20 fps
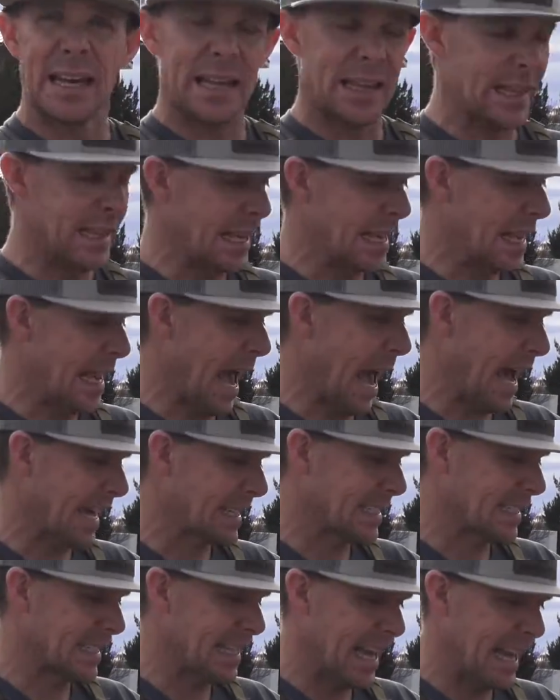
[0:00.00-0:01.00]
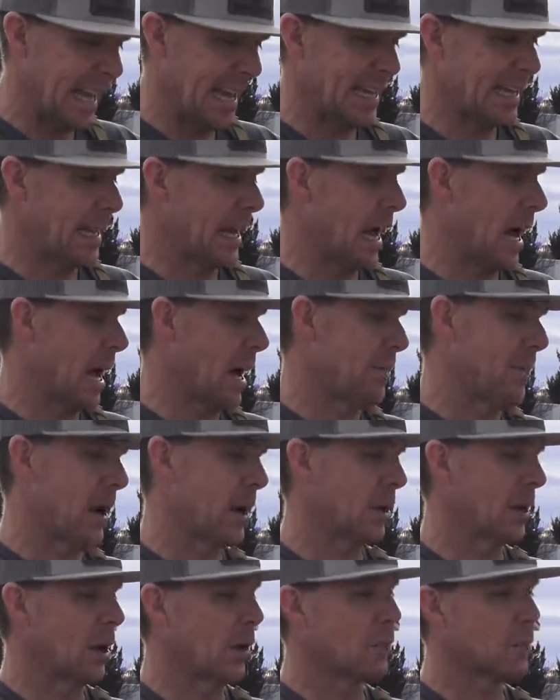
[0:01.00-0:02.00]
the X10
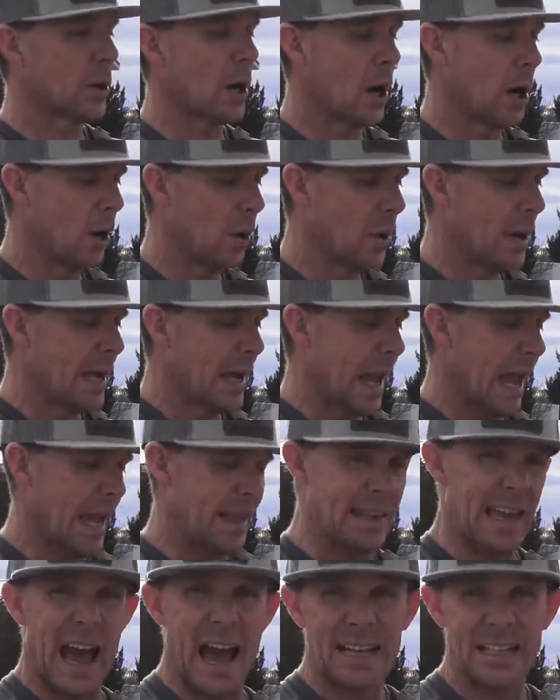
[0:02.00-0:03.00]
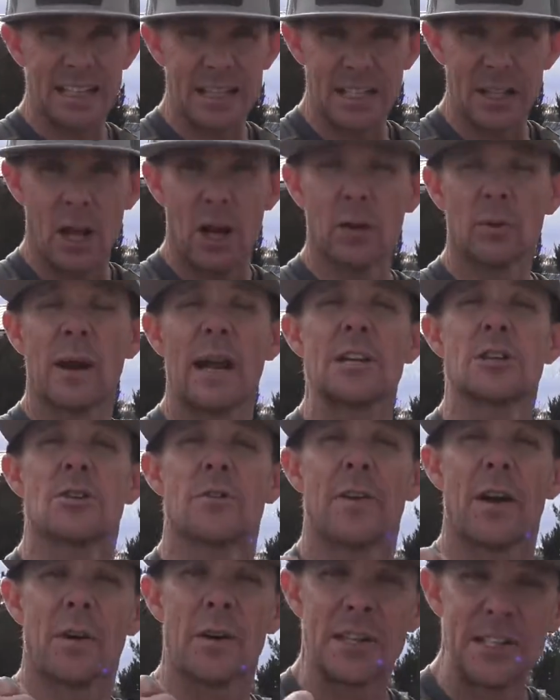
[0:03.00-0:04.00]
Parallel Pro and the Axis Long Range are
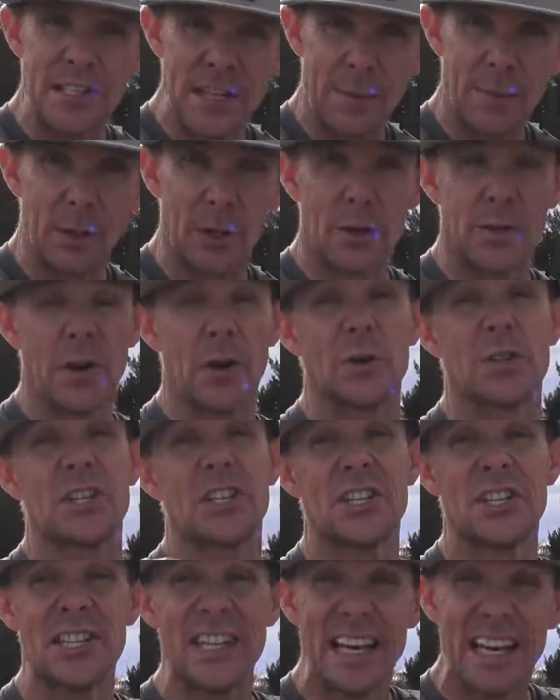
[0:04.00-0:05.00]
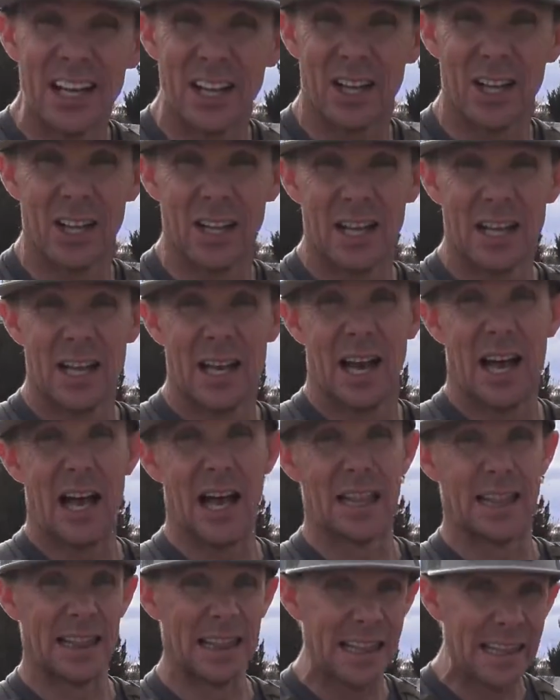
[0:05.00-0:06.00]
very similar, they're still a
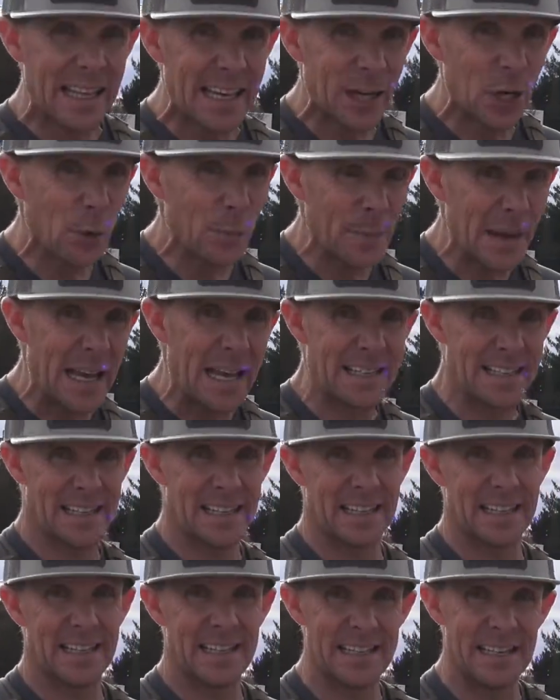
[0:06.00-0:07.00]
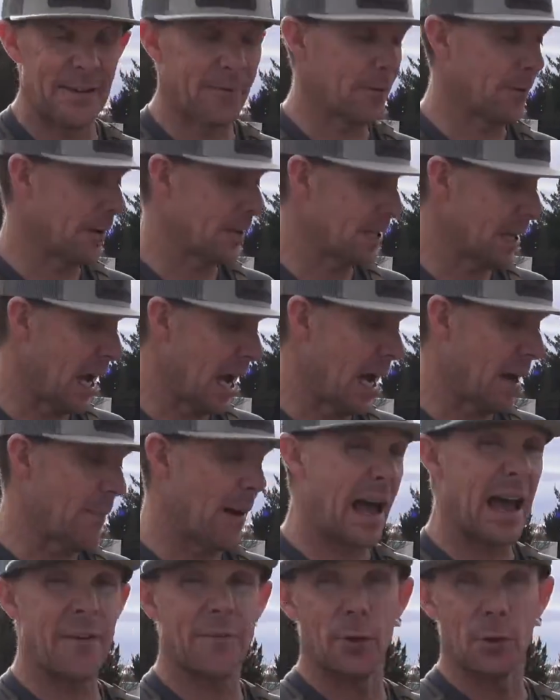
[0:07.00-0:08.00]
little bit different.
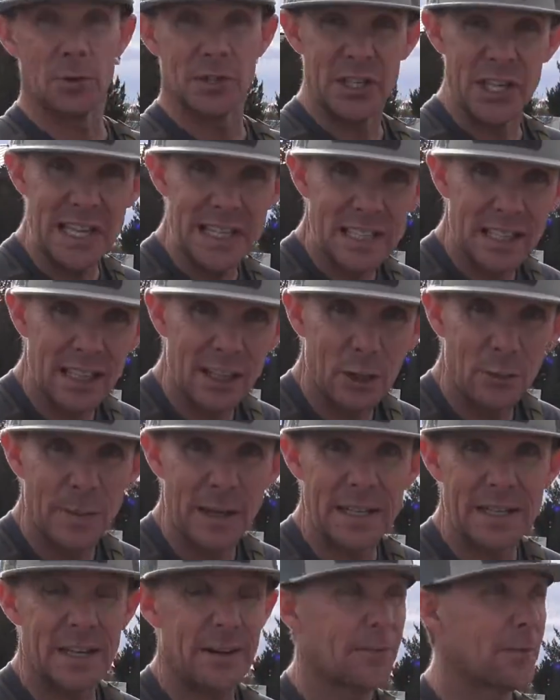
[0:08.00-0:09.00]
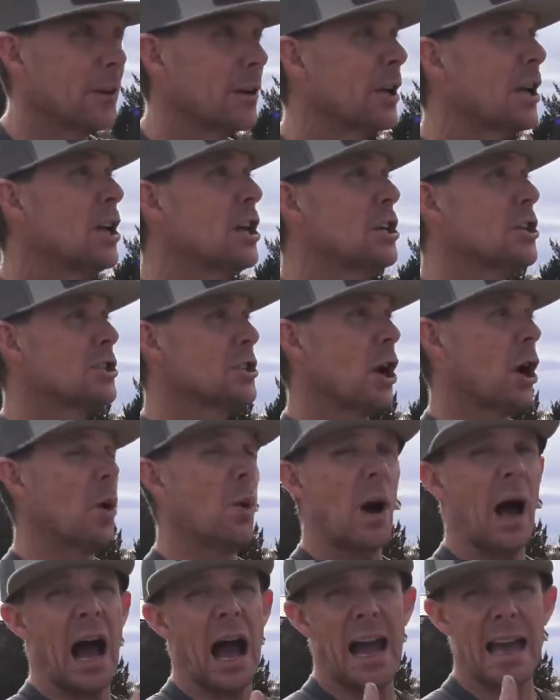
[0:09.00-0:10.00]
My FOC is a little bit different.
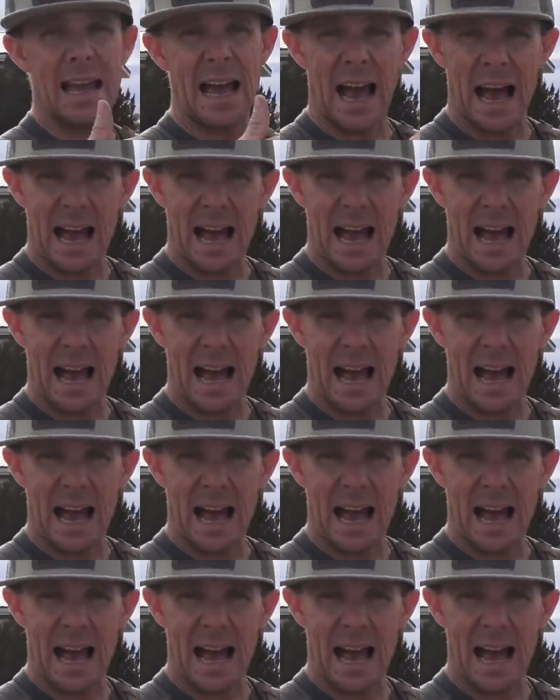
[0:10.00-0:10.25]
So I